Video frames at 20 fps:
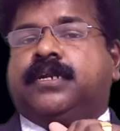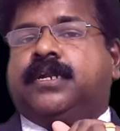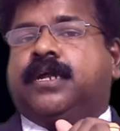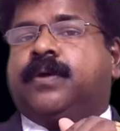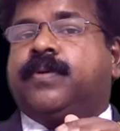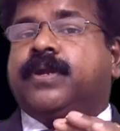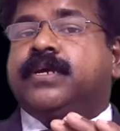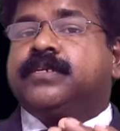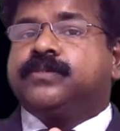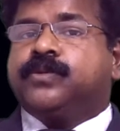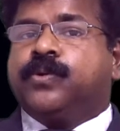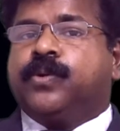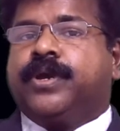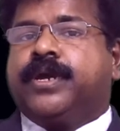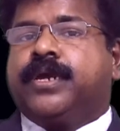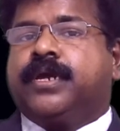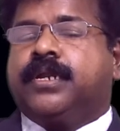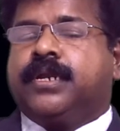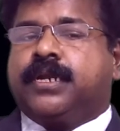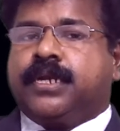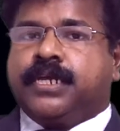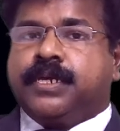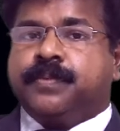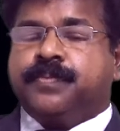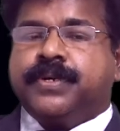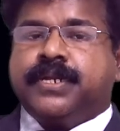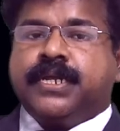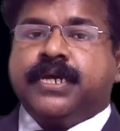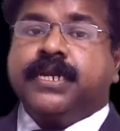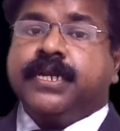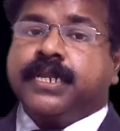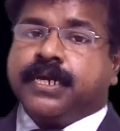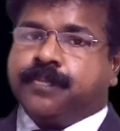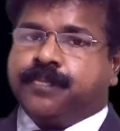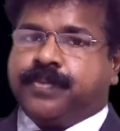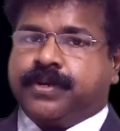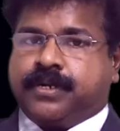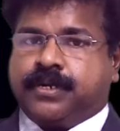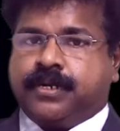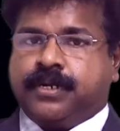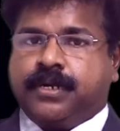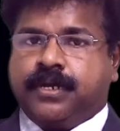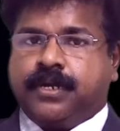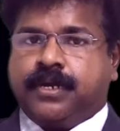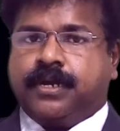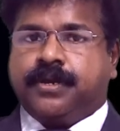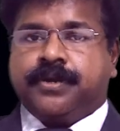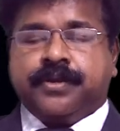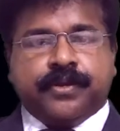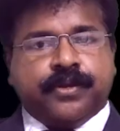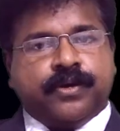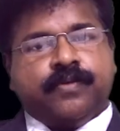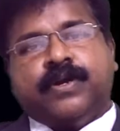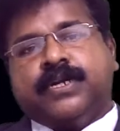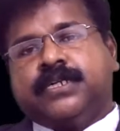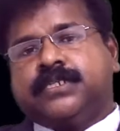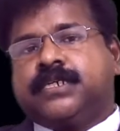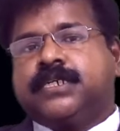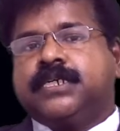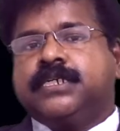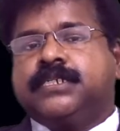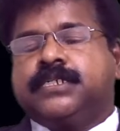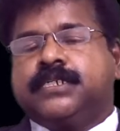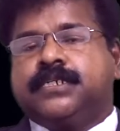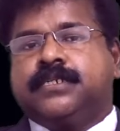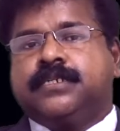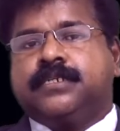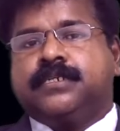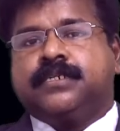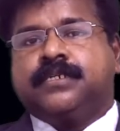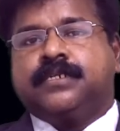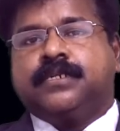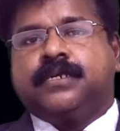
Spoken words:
table is going deeper and deeper. Do you know what is the reason?